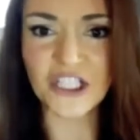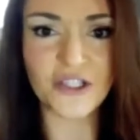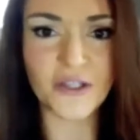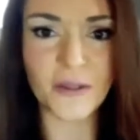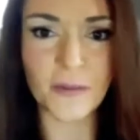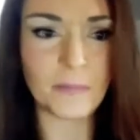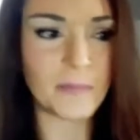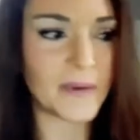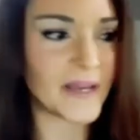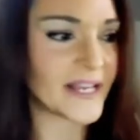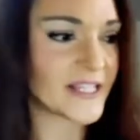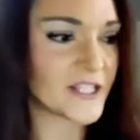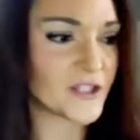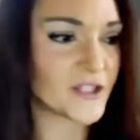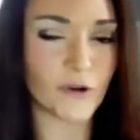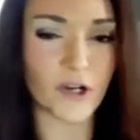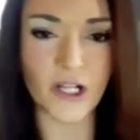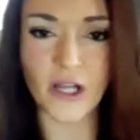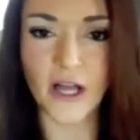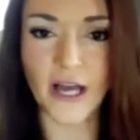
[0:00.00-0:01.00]
the biggest
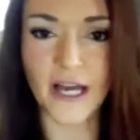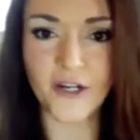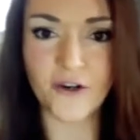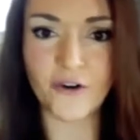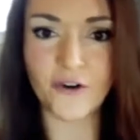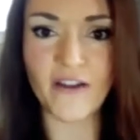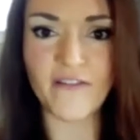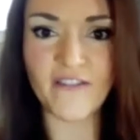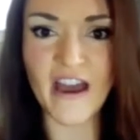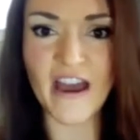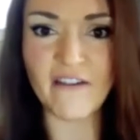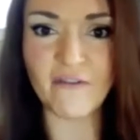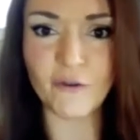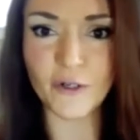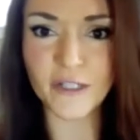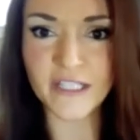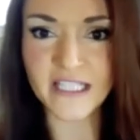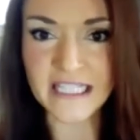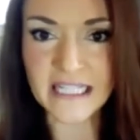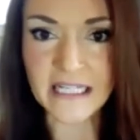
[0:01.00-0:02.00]
recliner I've
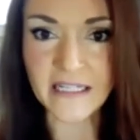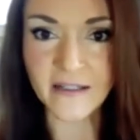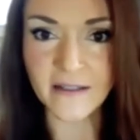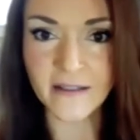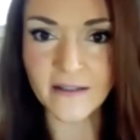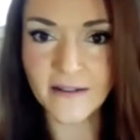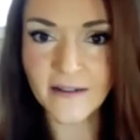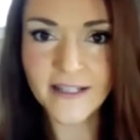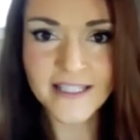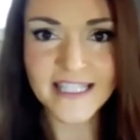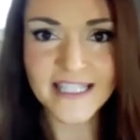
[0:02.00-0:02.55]
ever seen. It's